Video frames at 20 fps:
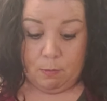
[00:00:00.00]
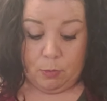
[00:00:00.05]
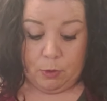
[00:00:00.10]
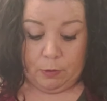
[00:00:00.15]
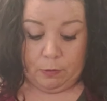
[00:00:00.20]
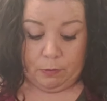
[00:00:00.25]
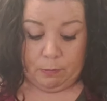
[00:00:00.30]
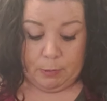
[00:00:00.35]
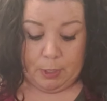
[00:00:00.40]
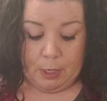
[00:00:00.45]

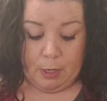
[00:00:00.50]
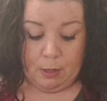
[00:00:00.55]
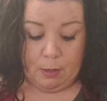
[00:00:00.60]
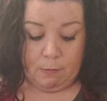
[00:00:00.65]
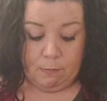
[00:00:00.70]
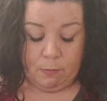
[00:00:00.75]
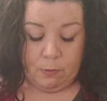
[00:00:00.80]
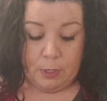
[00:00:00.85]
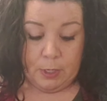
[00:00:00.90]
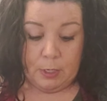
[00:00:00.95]
put some
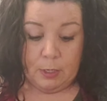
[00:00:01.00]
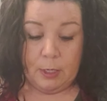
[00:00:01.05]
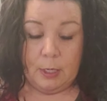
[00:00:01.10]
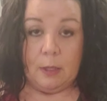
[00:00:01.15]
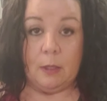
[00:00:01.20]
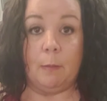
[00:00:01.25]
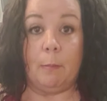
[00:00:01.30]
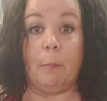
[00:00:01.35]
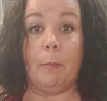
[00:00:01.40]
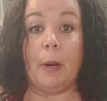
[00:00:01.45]
olive oil
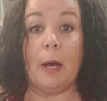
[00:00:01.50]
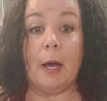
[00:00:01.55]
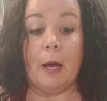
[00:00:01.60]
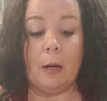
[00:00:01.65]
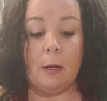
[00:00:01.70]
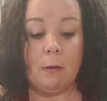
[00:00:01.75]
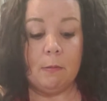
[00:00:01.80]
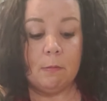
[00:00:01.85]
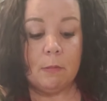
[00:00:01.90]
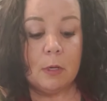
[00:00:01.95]
in the
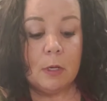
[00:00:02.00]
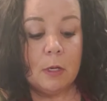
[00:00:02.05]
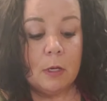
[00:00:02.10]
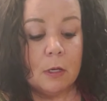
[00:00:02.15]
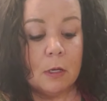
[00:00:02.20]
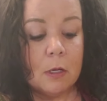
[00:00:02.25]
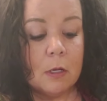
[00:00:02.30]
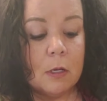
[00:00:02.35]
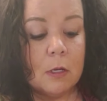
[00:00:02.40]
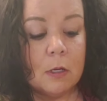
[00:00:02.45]
bottom
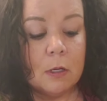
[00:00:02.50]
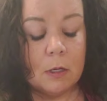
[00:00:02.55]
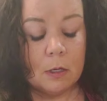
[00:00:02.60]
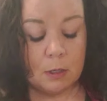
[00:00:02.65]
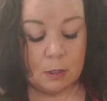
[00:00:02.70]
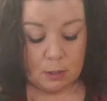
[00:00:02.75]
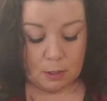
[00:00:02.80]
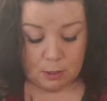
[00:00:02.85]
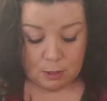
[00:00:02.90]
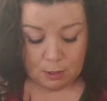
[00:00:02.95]

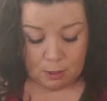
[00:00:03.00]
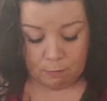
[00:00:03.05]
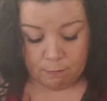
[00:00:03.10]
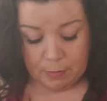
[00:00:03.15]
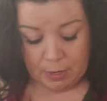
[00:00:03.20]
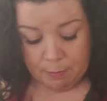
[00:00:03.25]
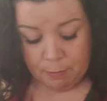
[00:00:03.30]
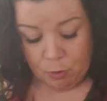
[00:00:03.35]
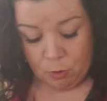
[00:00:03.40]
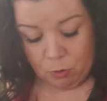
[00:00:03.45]
of
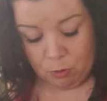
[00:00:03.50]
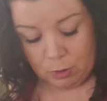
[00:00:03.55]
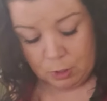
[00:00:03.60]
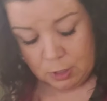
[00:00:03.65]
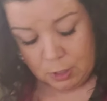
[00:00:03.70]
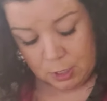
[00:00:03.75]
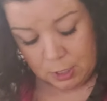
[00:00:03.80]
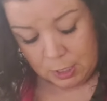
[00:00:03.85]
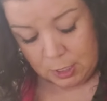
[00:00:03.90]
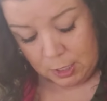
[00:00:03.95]
my
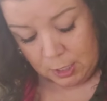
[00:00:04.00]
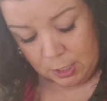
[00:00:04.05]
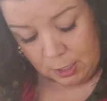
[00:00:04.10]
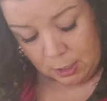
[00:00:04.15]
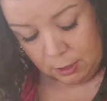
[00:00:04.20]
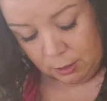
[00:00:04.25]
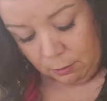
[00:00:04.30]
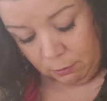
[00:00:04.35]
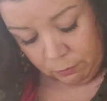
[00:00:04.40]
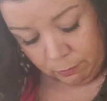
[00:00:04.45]
bowl,
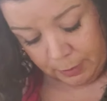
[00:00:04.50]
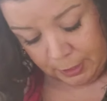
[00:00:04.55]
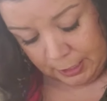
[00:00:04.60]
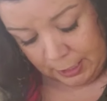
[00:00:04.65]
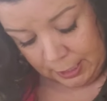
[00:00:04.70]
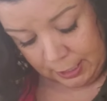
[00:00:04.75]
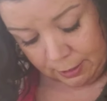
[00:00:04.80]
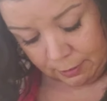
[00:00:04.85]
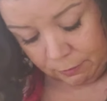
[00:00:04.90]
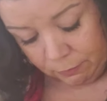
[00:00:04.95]
use my
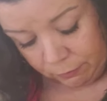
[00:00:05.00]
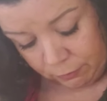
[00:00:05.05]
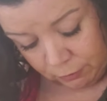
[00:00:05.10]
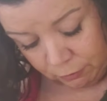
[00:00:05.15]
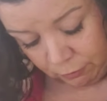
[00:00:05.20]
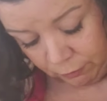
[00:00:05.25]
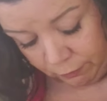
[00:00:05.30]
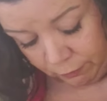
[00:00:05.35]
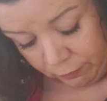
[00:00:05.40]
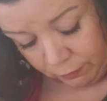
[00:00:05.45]
hands to
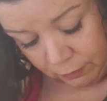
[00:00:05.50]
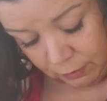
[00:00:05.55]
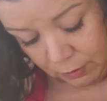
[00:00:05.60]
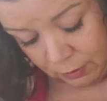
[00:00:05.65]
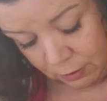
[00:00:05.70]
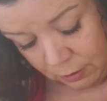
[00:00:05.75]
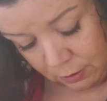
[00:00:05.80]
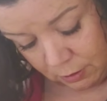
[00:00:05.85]
just